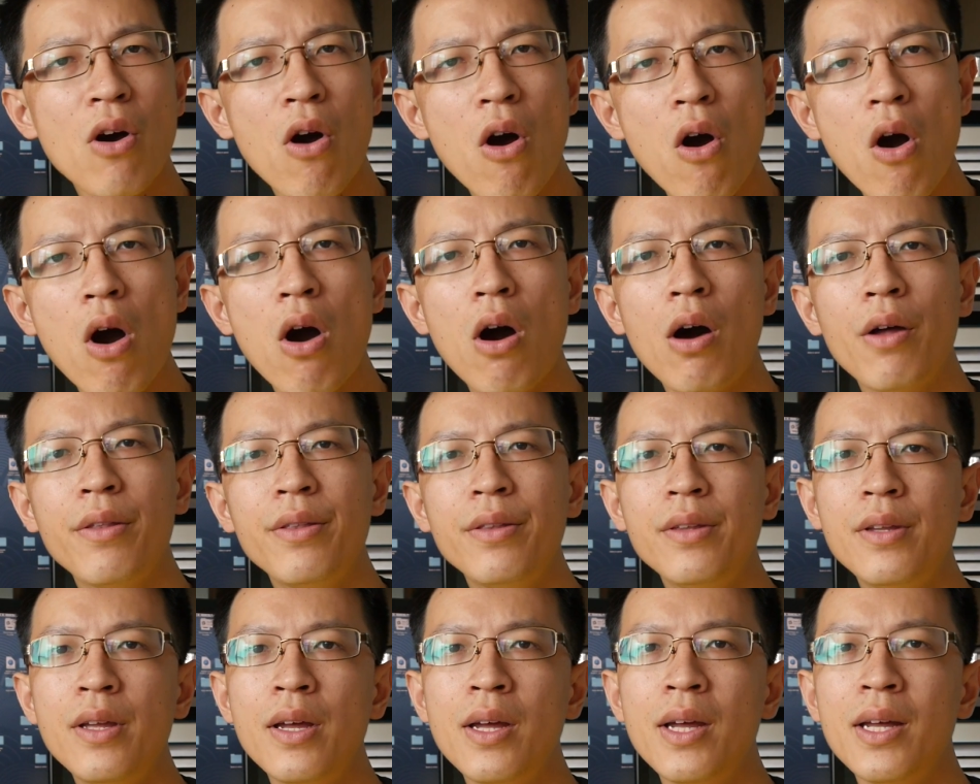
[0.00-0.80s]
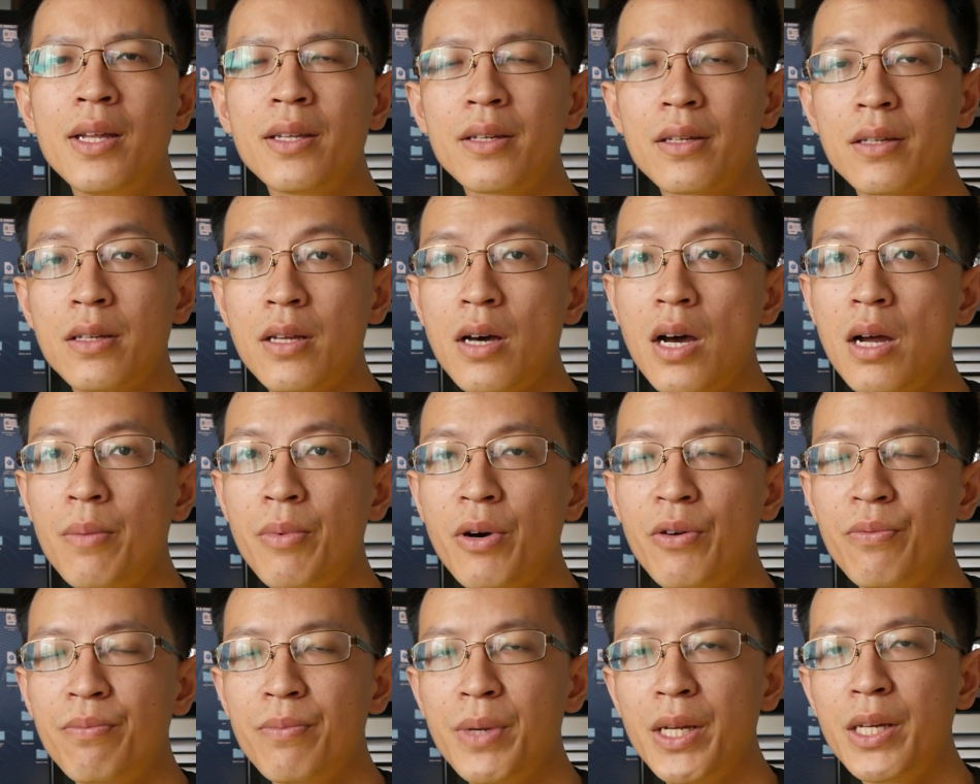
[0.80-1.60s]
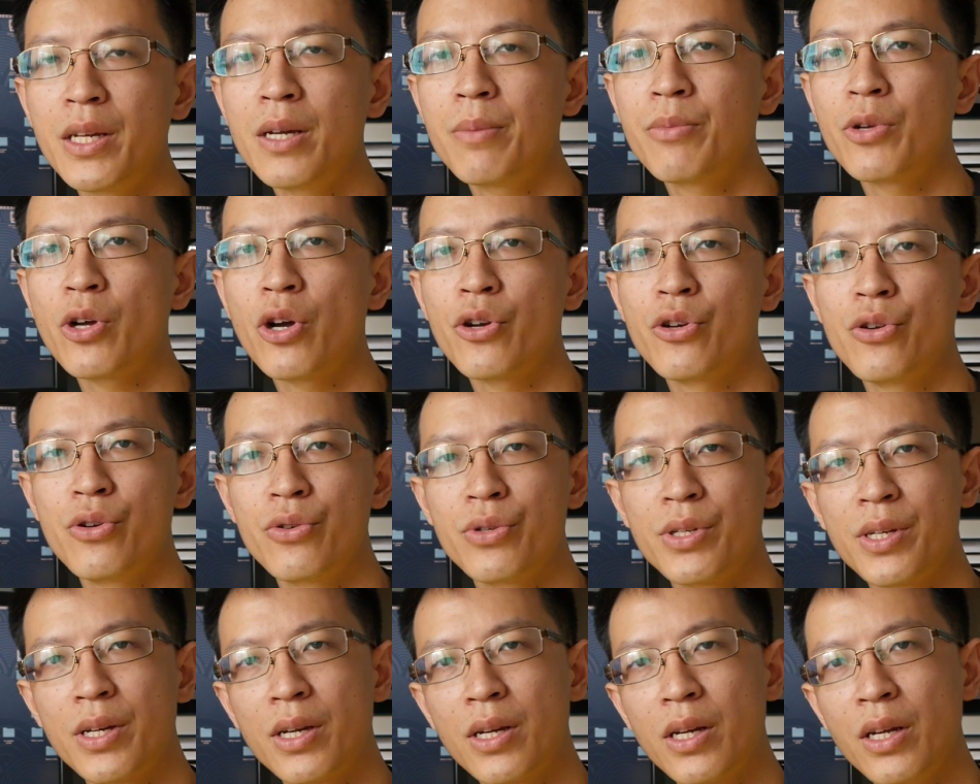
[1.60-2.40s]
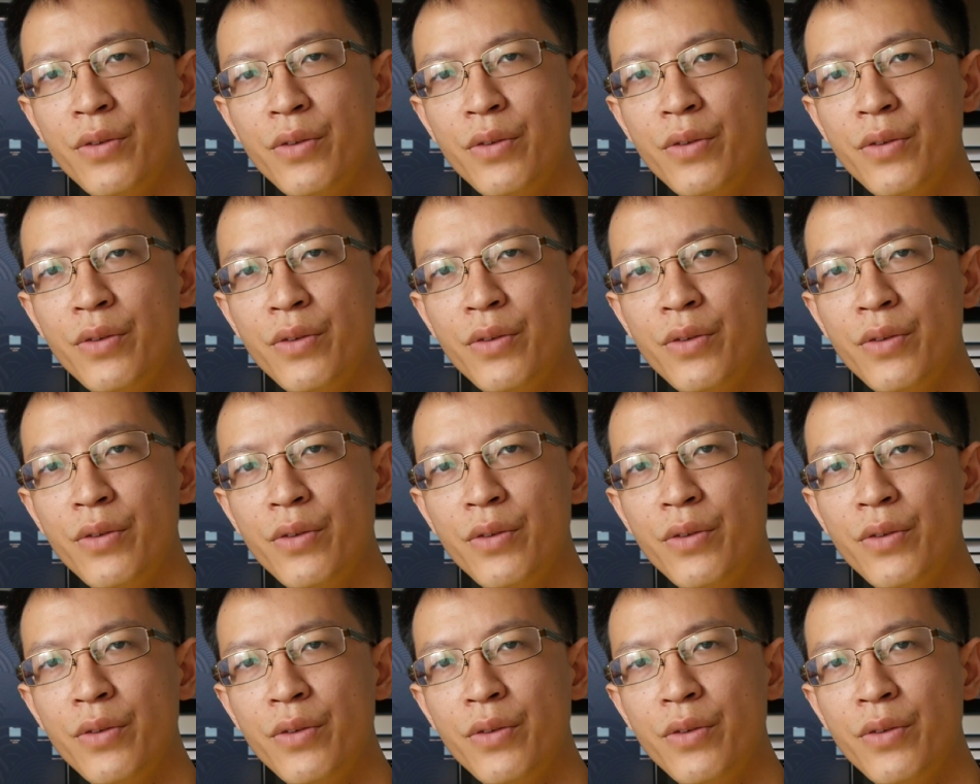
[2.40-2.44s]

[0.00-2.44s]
on the type of medium you're using.